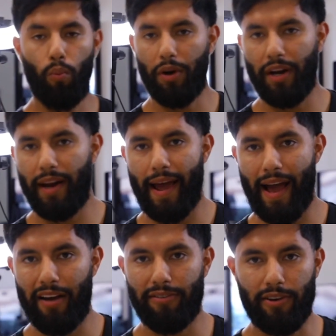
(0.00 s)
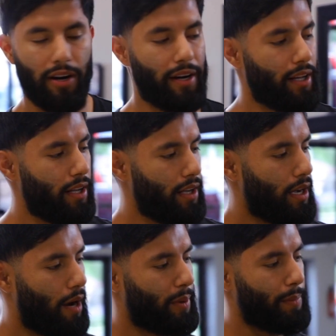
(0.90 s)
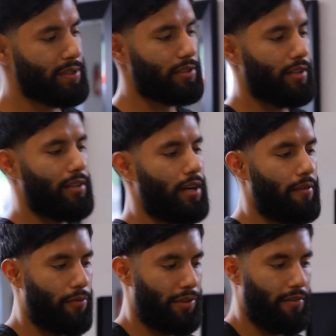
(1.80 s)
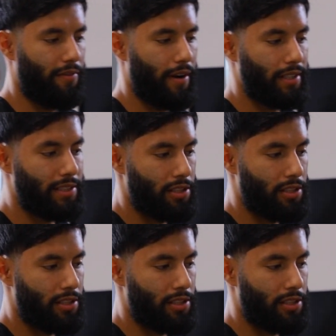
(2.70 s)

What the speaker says: 1.5 guard. I'm gonna be starting off with the very